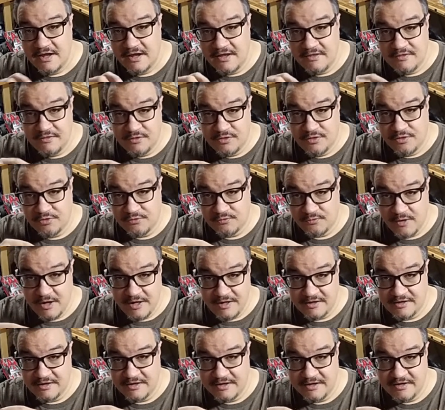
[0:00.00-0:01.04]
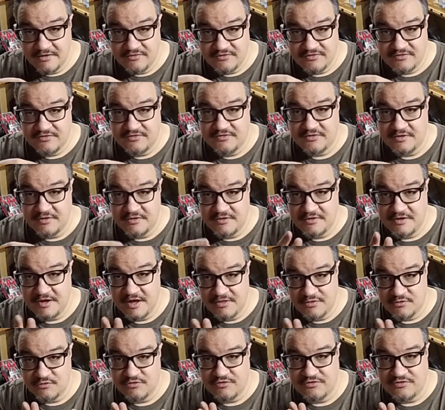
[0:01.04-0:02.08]
and thread it against the
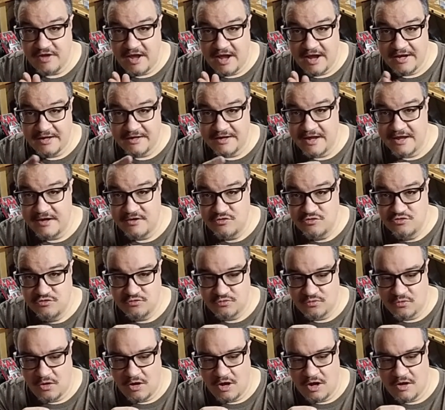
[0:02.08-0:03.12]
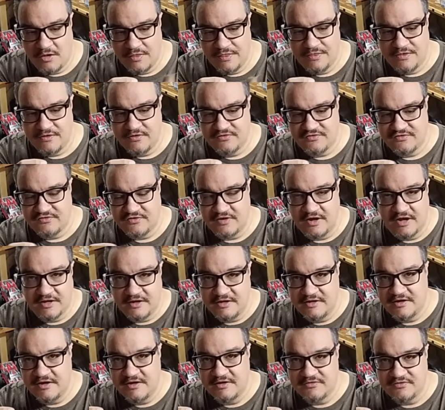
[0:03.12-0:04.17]
other side and draw this
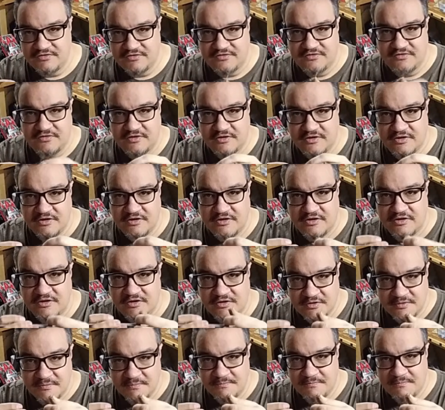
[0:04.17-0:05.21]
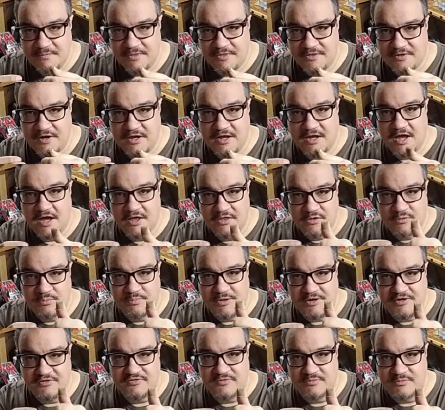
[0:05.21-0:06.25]
against the other
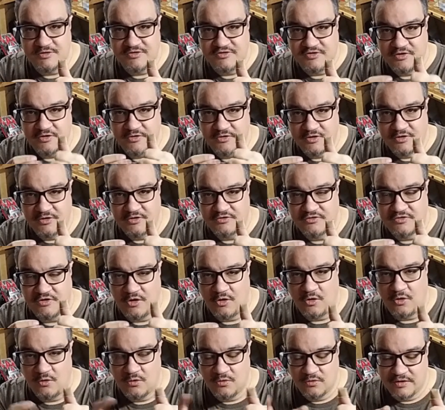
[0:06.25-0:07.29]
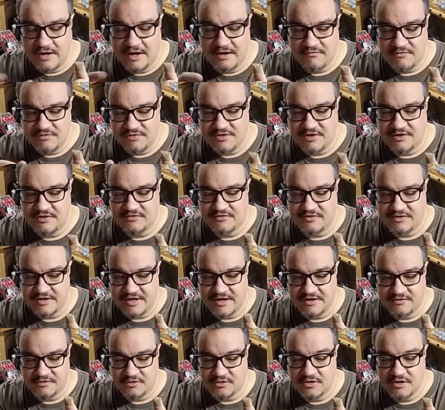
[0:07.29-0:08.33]
piece of material to hold everything
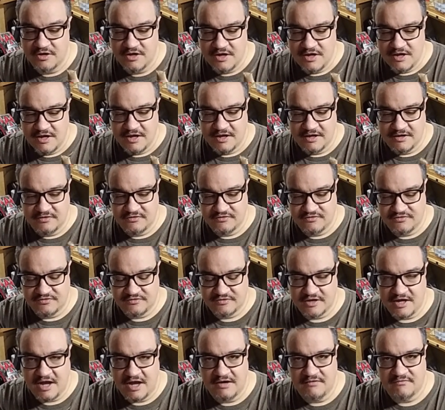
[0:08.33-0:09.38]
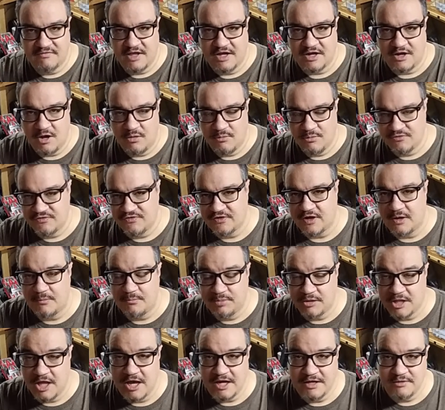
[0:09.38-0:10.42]
together. And it's kind of like almost like a
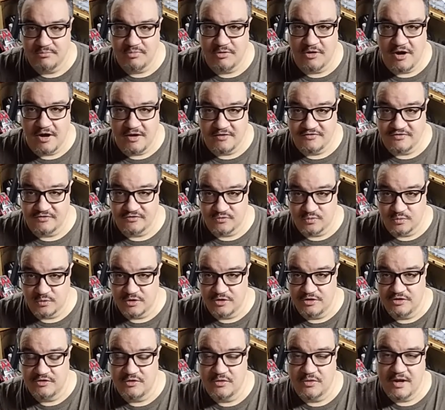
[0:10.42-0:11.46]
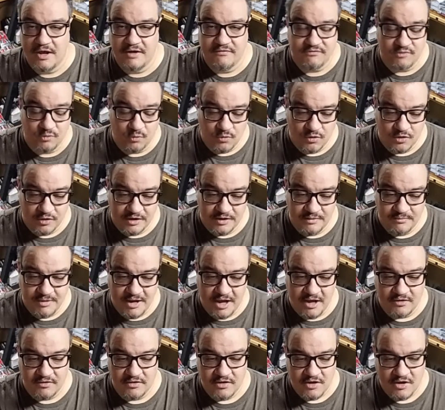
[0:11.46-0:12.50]
blind process where you don't have to worry
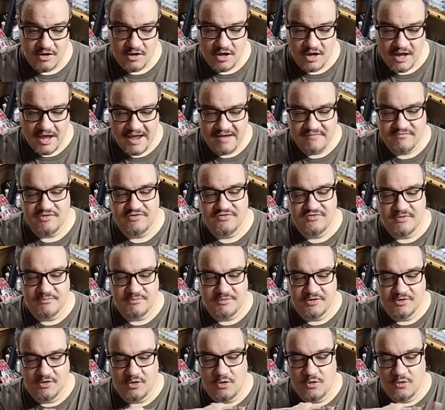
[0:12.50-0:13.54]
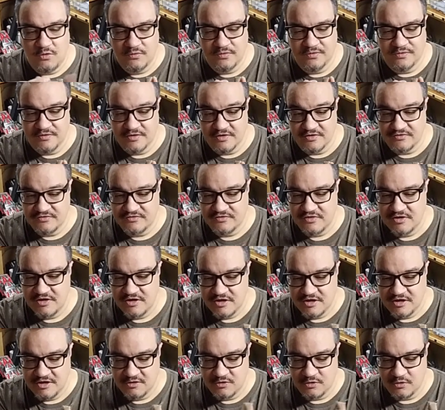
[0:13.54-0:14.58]
about having something to hold this
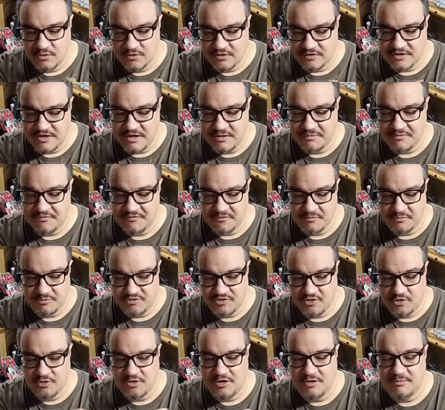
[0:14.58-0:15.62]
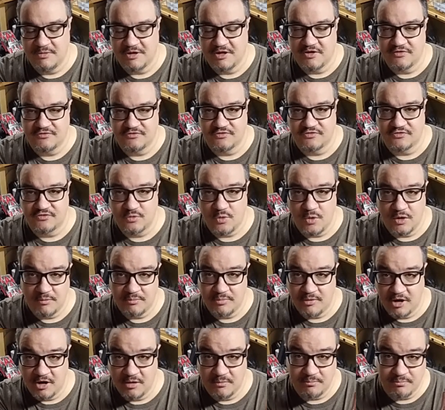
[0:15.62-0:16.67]
in order to keep it from turning because the square
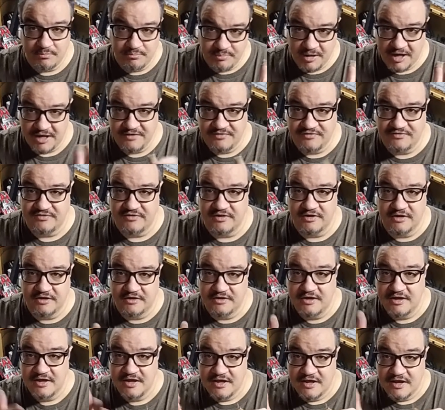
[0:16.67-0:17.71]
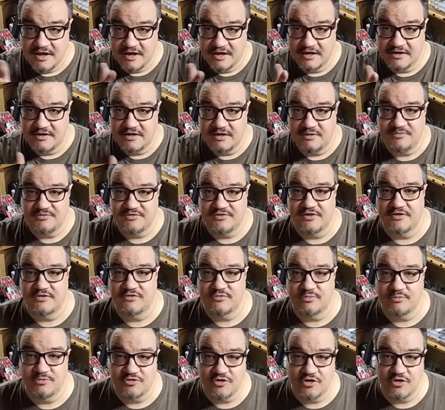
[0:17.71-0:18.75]
part bites in and keeps things
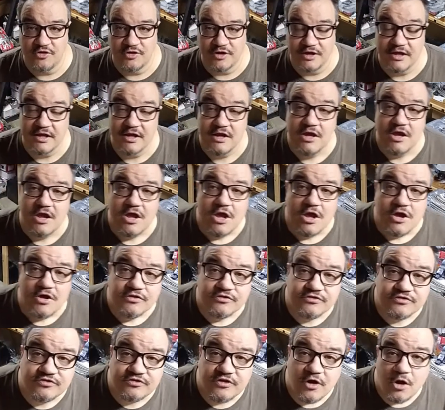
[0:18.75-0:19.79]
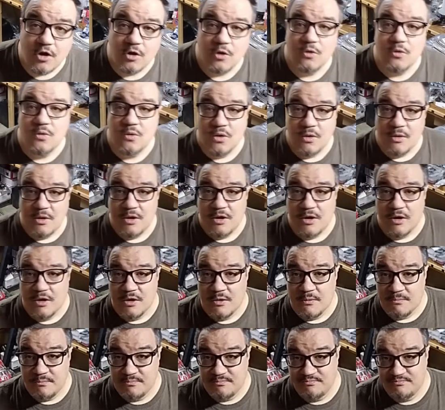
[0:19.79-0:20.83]
from turning. So
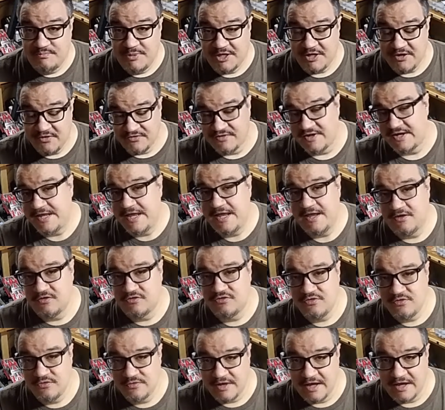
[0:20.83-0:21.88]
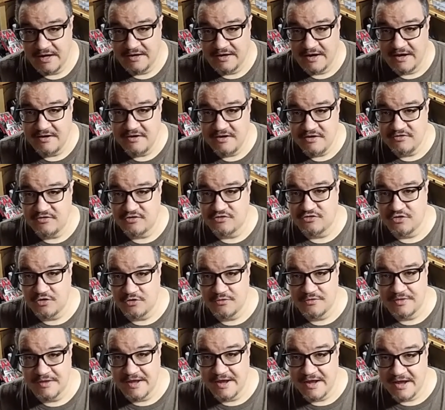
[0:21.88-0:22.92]
because I can't do that and I need to
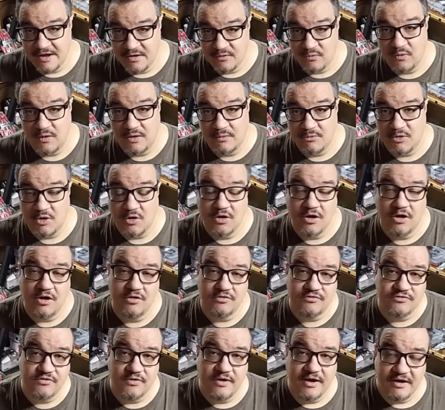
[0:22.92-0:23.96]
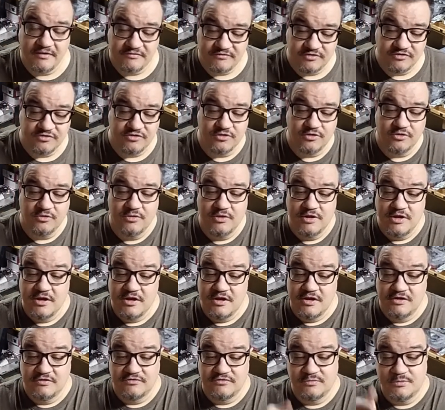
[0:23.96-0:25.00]
turn the head, what I'm going to also have to do
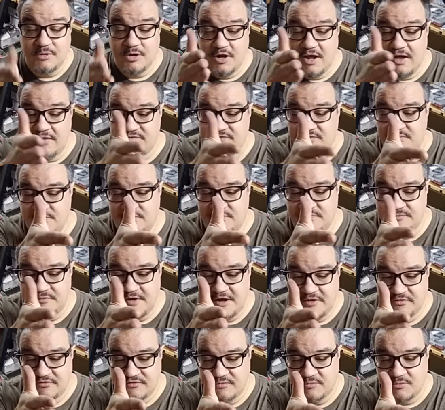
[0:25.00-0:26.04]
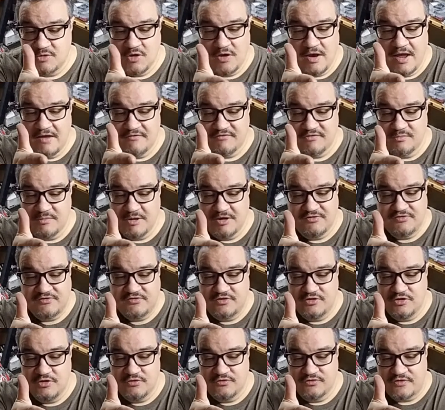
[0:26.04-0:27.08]
is I'm going to have to is I'm going to have to
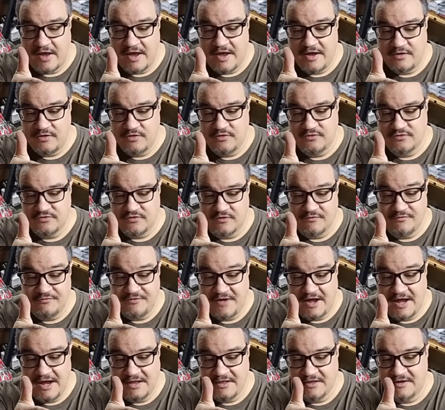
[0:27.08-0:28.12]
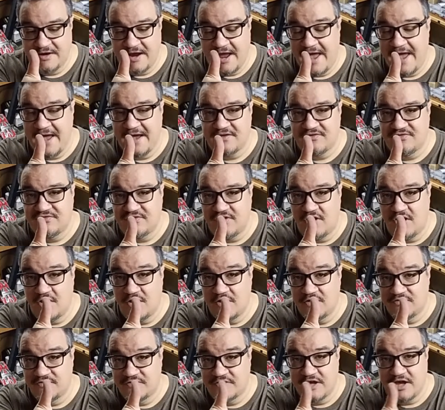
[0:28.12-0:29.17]
basically use a use a file and a
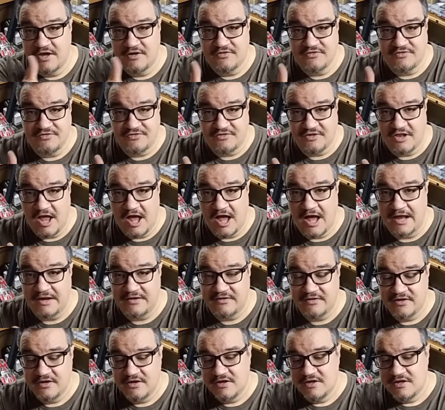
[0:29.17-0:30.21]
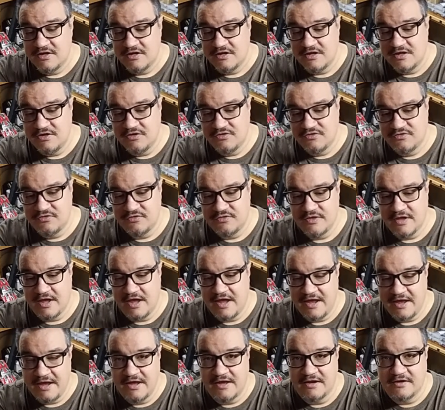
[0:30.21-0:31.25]
hacksaw to cut a slot into the
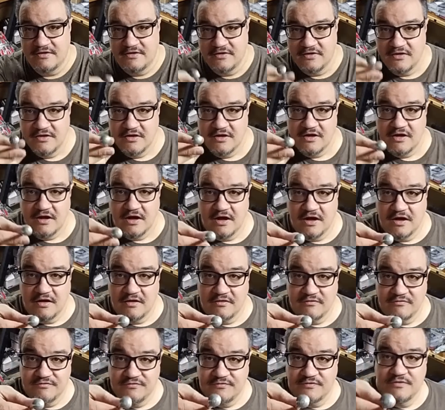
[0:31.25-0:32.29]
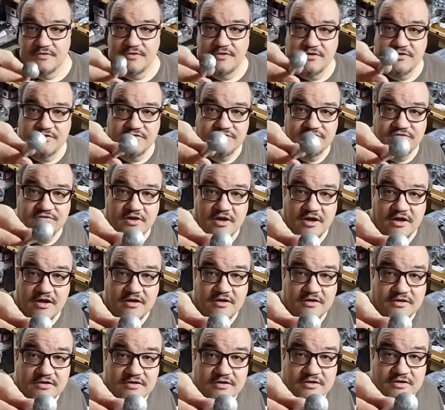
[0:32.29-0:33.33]
head of this uh,
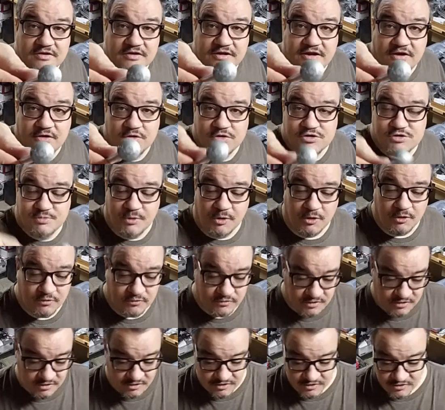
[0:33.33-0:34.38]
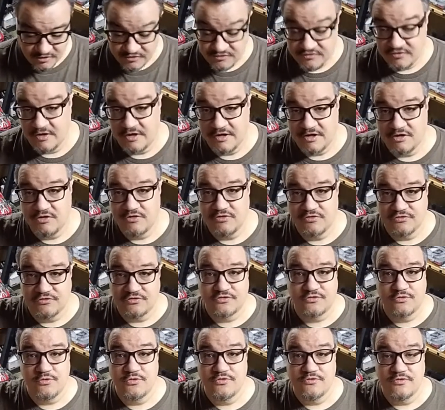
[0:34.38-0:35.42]
carriage bolt so I can use a
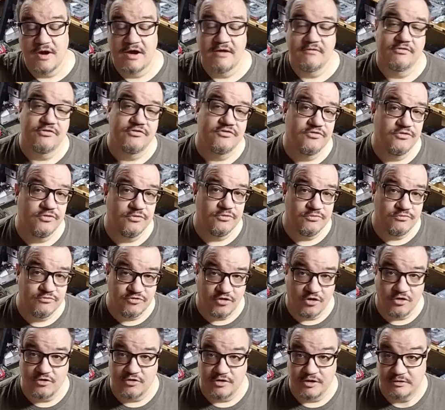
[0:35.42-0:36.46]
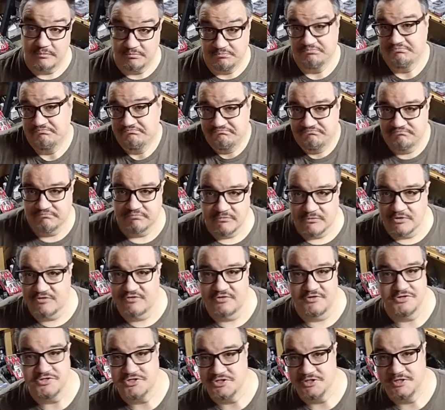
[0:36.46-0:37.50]
screwdriver to turn it,
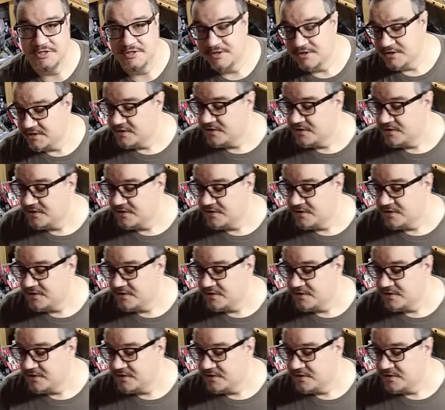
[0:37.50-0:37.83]
essentially.